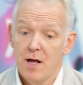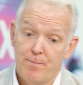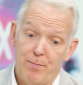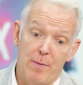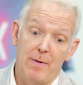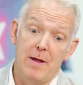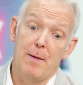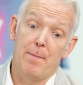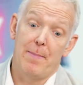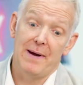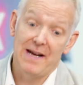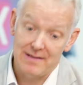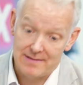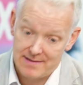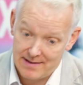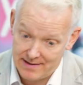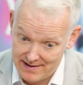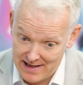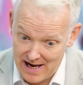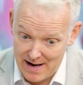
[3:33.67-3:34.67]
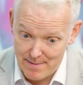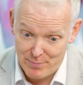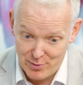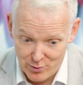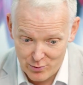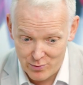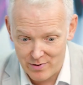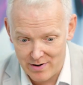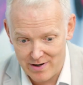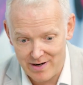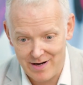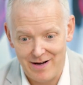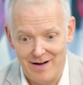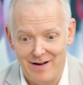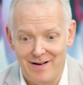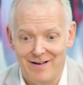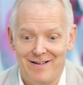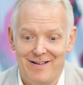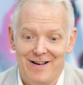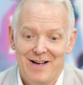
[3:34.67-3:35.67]
probably the biggest example,
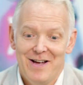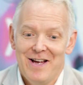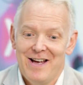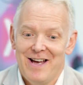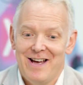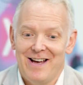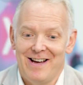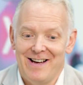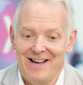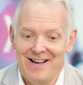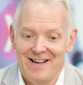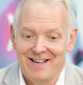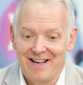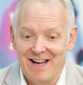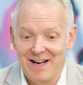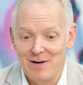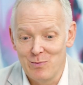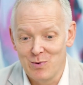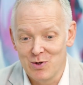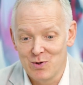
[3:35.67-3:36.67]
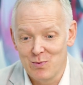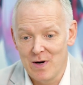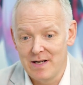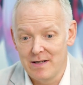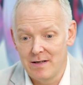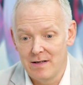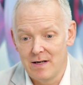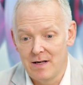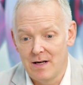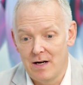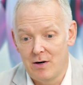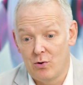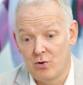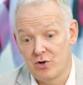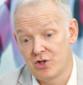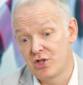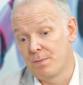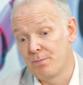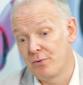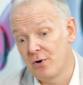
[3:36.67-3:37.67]
uh, again, was when,
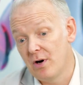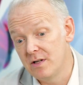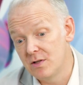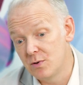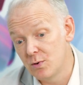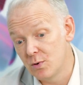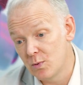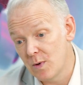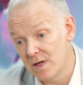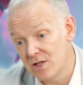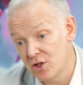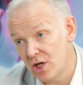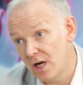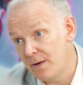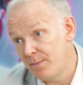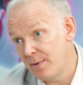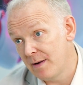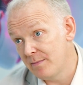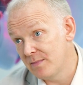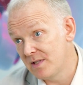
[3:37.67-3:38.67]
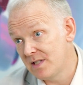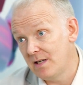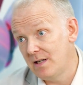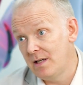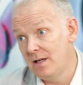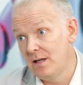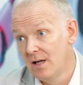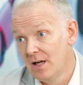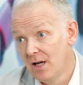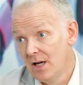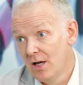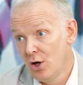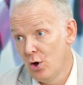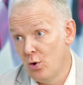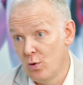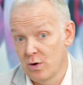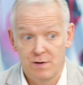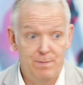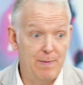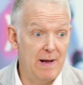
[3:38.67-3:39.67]
or surprise, was when JPMC,
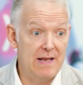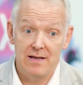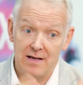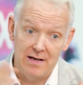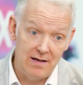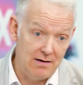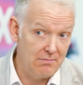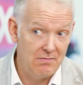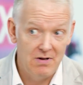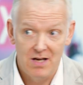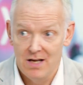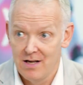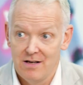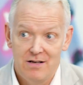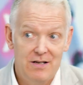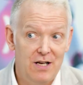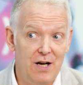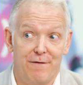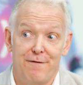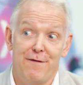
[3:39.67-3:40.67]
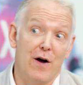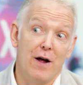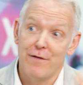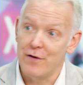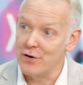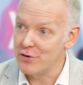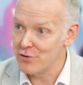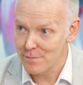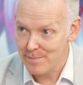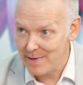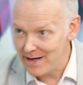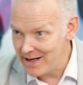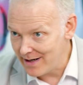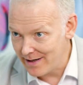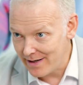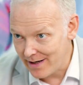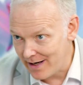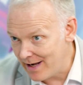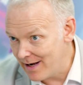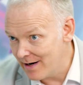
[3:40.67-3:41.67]
who were spending you 500
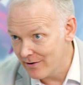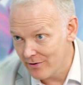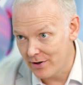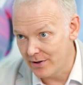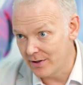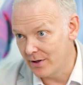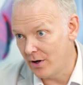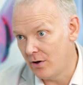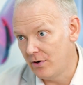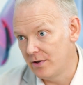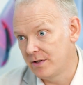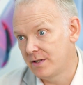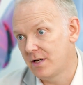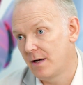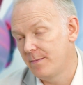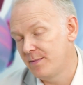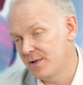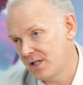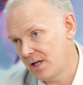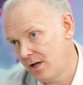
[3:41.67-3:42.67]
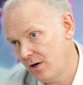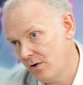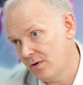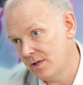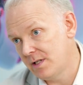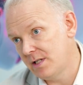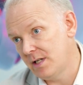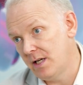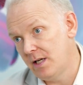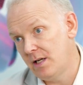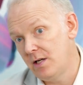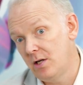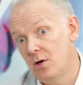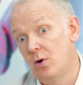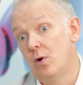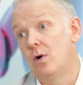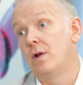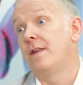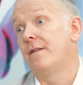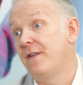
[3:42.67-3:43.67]
million a year on on cybersecurity, you
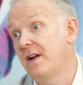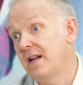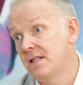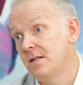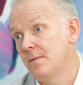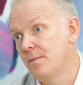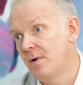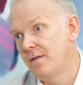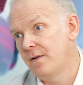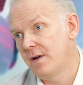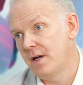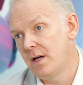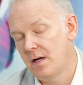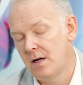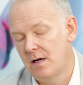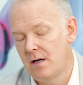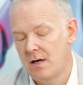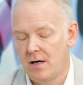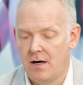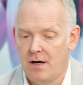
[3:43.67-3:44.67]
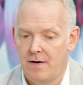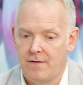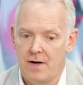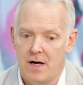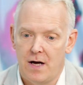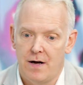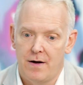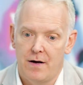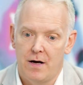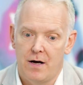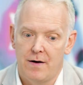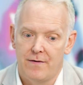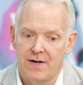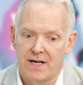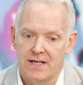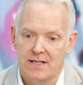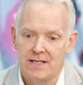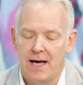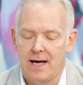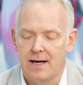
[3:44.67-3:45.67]
know, are the victim of a, a, a of an
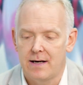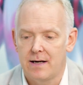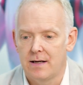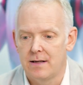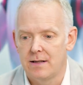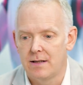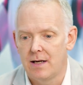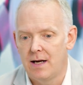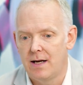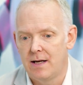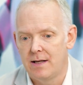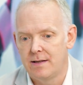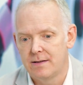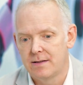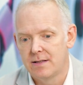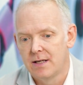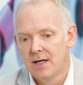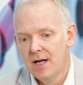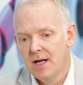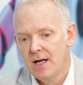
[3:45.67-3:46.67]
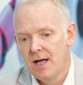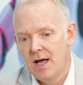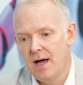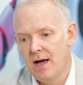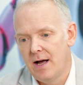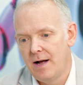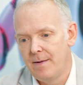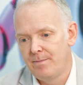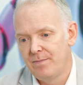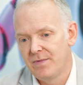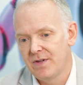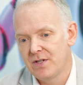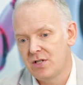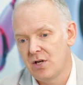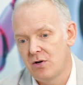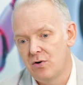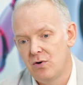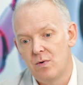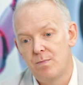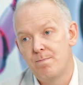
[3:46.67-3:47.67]
attack, and and um,
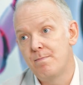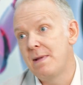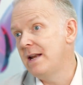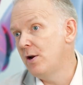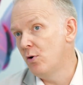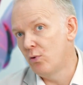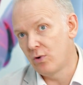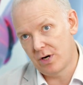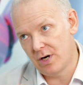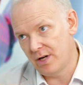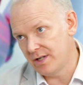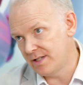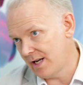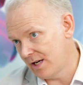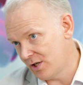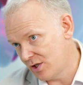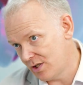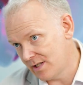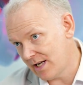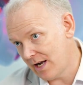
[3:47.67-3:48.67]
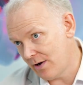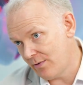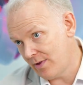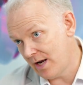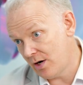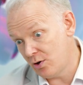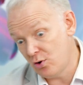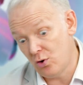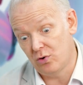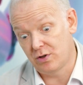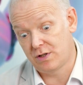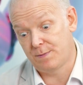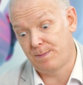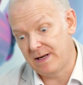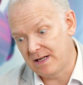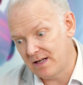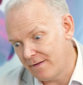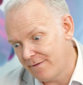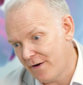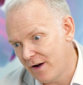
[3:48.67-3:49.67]
so many organisations out there not
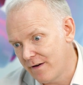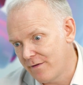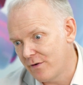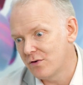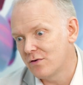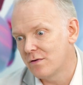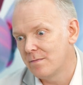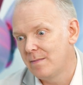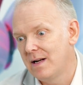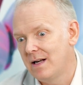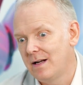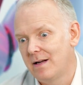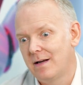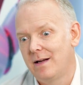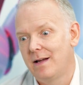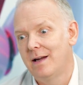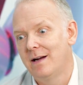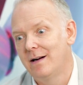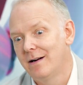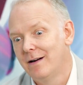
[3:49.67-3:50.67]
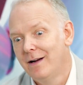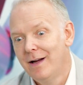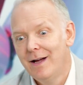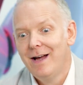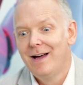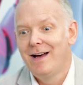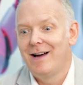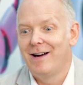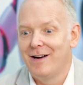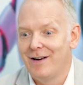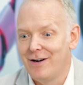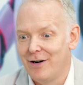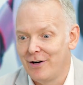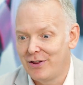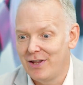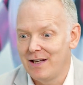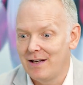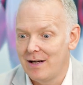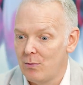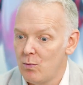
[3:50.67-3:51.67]
spending 500 million a year uh, are
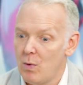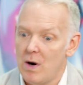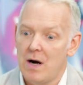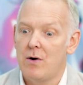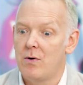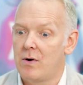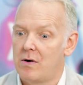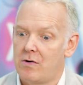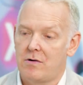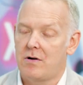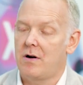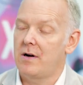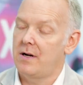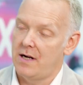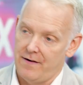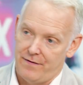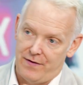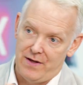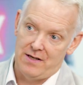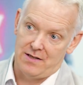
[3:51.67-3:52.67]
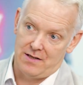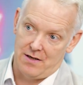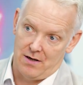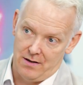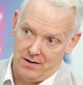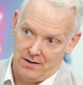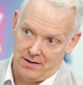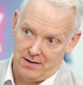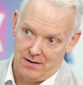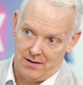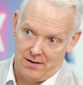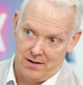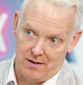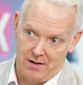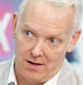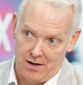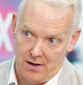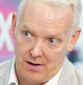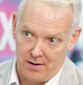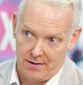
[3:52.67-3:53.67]
thinking, well, crikey, if these guys
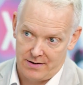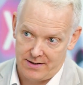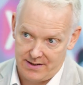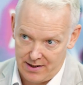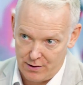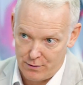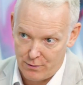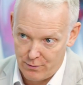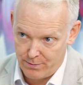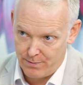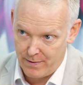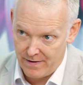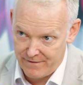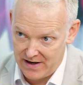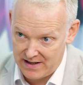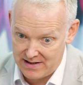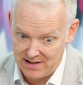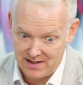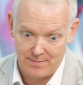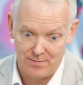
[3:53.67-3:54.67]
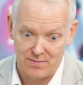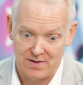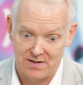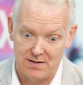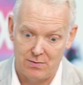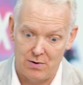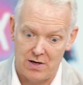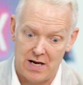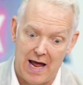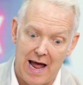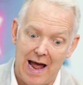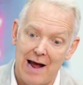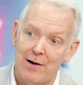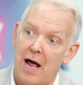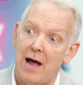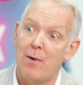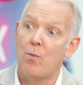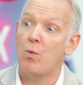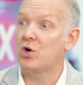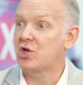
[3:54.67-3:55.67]
are, are still victims, how,
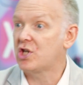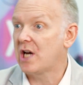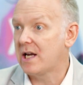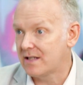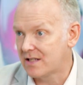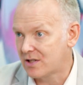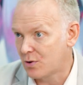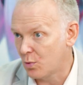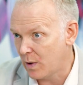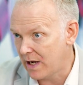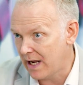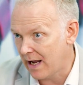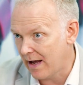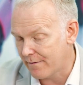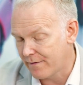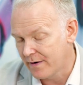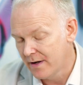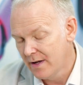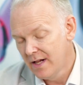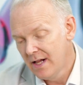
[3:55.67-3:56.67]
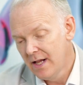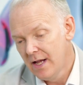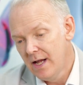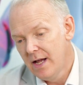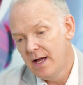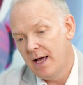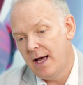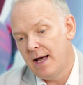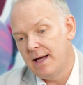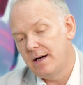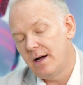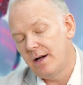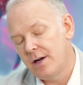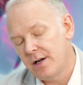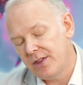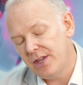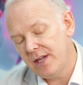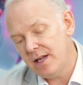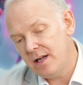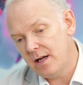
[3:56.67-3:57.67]
how, what chance do we have? And, and
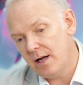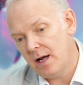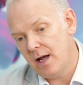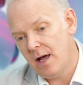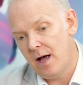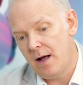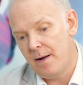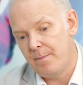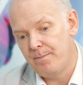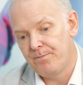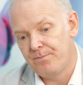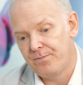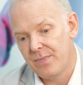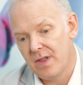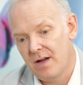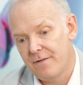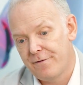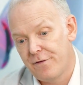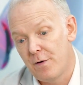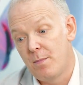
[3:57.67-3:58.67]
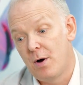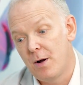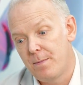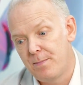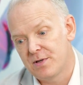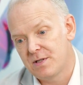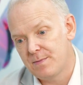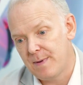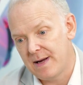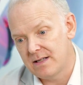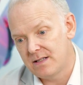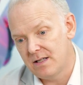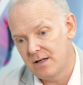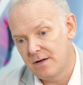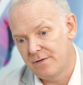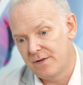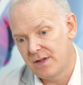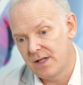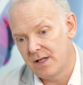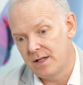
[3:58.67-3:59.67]
I think, um, from my
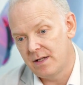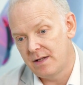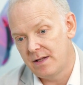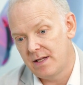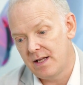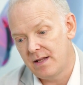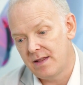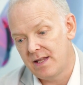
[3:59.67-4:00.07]
perspective, the, the,